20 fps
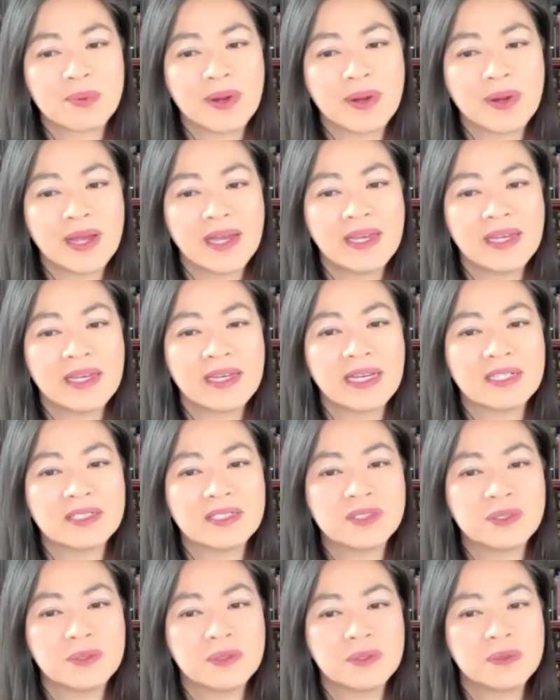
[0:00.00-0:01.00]
praying as
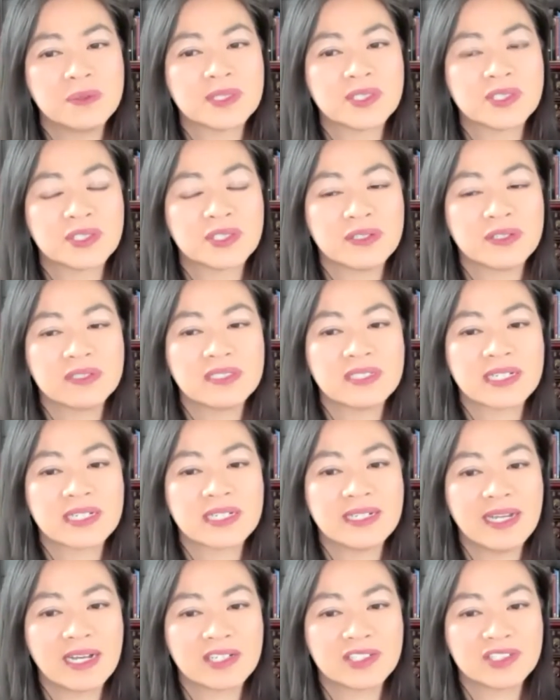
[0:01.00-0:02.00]
you return to
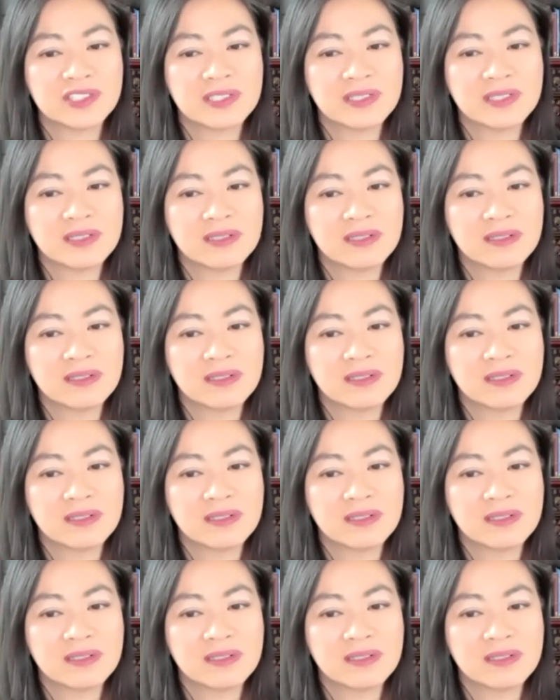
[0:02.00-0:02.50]
connection.